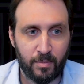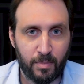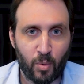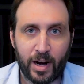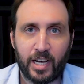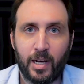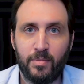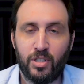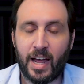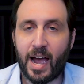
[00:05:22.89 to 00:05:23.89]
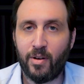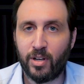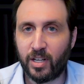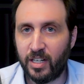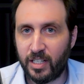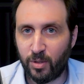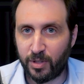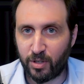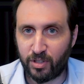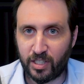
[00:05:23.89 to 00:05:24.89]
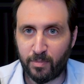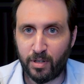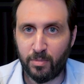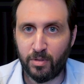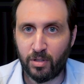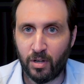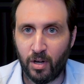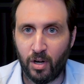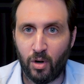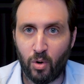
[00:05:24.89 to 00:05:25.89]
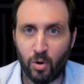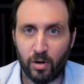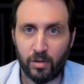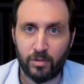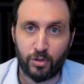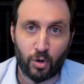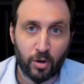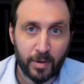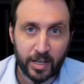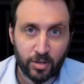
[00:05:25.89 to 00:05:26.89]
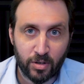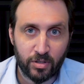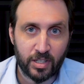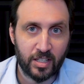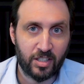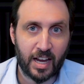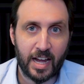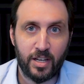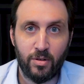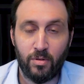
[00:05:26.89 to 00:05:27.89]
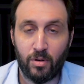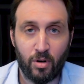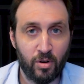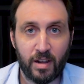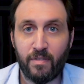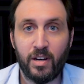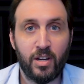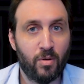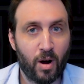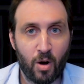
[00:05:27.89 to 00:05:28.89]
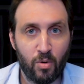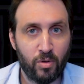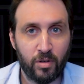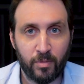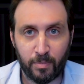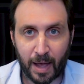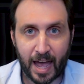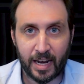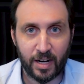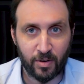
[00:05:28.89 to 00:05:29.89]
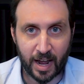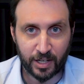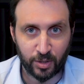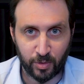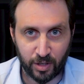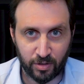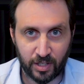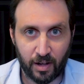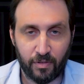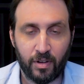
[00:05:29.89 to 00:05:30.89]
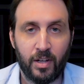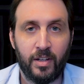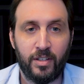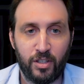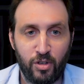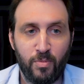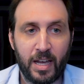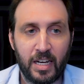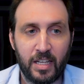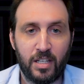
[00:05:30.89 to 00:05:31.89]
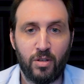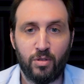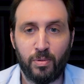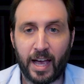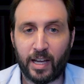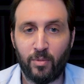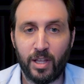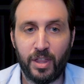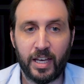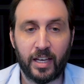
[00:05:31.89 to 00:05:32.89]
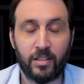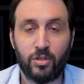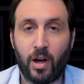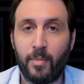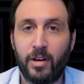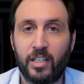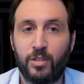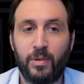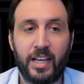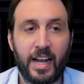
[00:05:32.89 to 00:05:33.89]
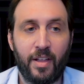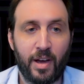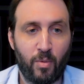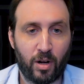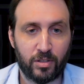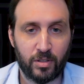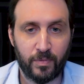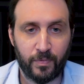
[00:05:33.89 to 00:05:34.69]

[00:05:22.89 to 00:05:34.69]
But when it comes to how you're going to deal with your symptoms or tormentors inside you, or even your own bad interaction with yourself, you may need to use black and white thinking. So I'm going to explain how that works.